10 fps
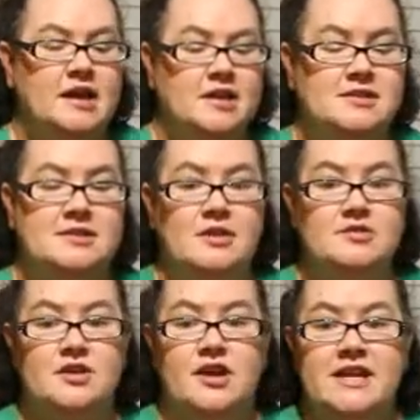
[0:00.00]
because
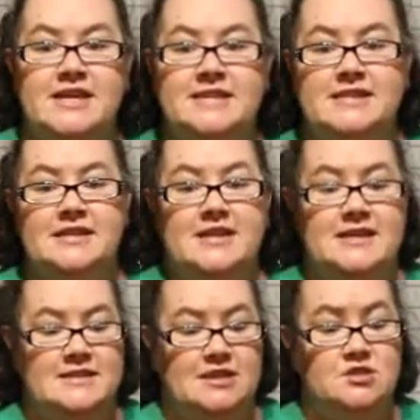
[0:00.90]
those are easy
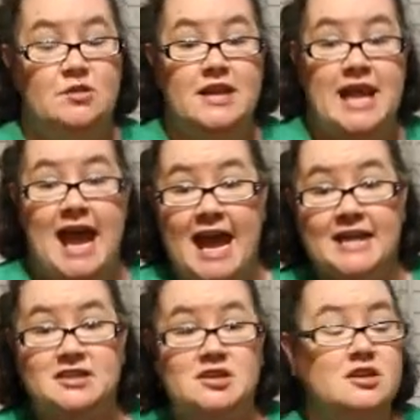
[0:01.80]
things that you can
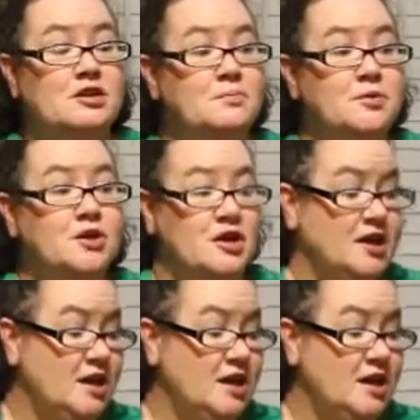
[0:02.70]
add to your book